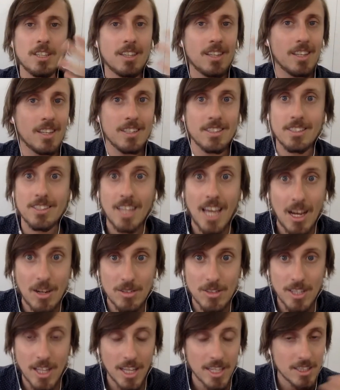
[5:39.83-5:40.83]
and then it
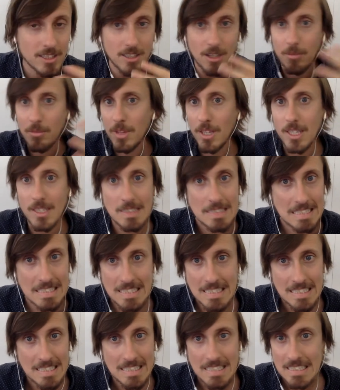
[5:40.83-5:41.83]
sounds like something
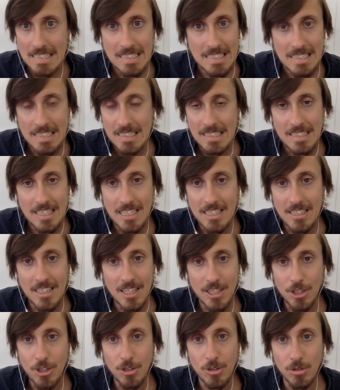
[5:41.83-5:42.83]
that's
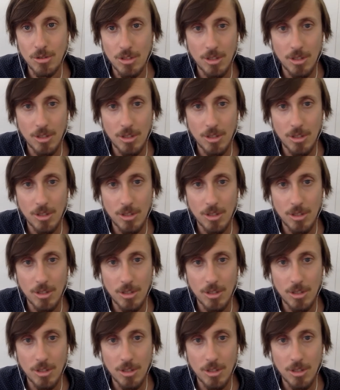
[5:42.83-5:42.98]
not true.